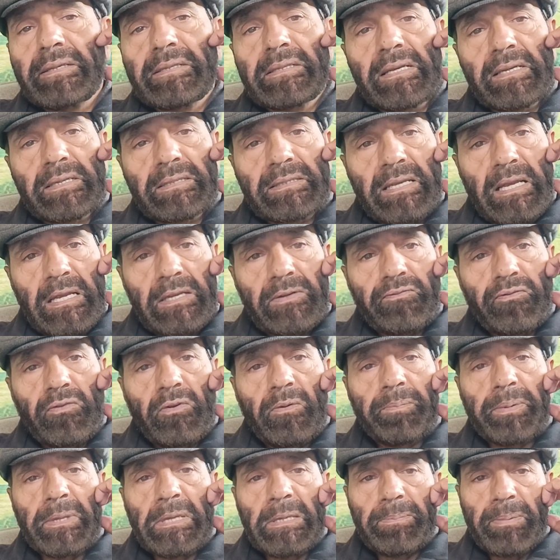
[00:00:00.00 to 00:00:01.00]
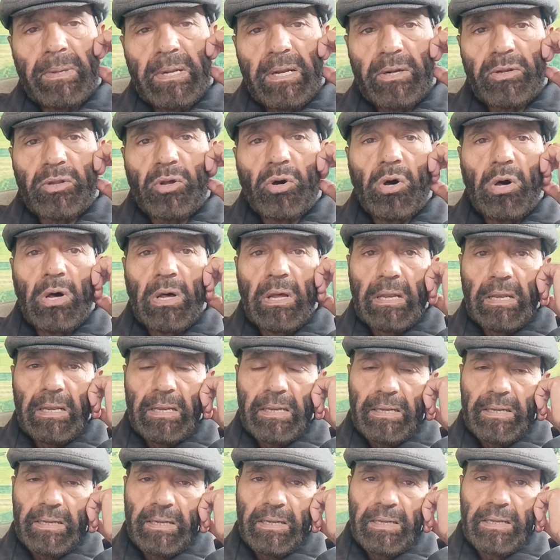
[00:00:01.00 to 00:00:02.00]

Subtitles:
successful people at all.